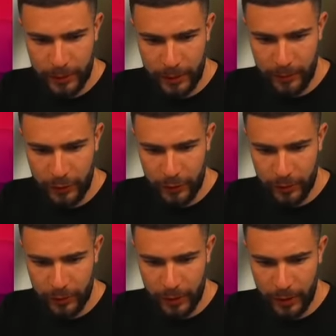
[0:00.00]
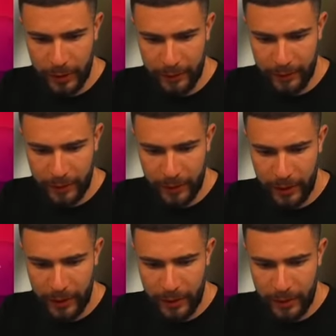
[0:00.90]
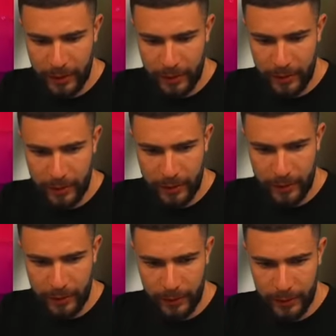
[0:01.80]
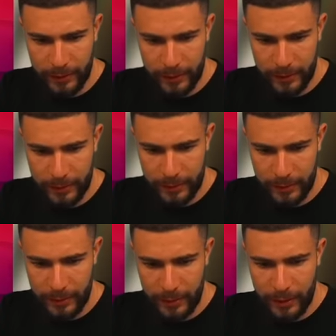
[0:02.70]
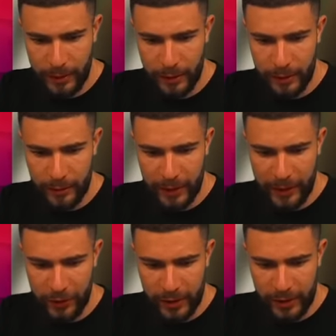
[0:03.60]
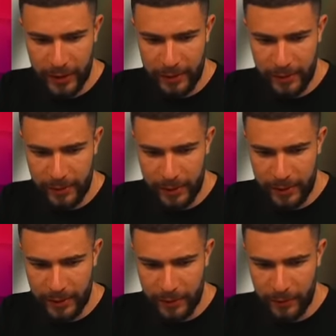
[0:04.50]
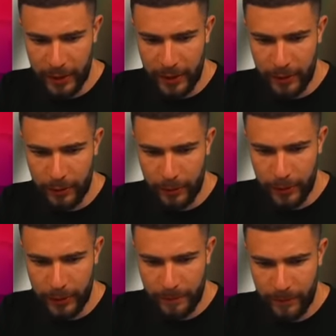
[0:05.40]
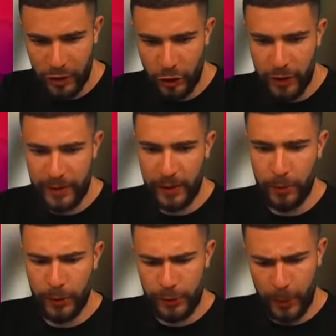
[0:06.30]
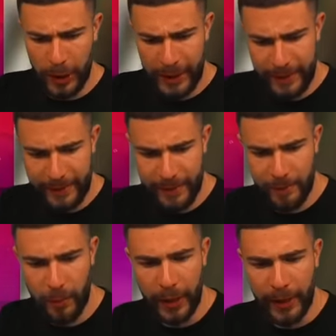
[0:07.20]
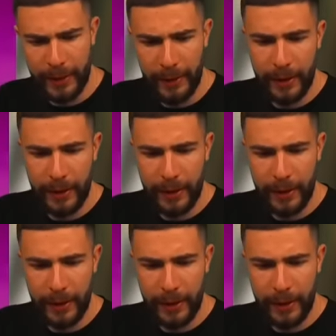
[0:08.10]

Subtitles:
If it chills on the left. Okay. It's flashing scatters. Nice. That's finally a good win. Shitty symbols, but at least it's money.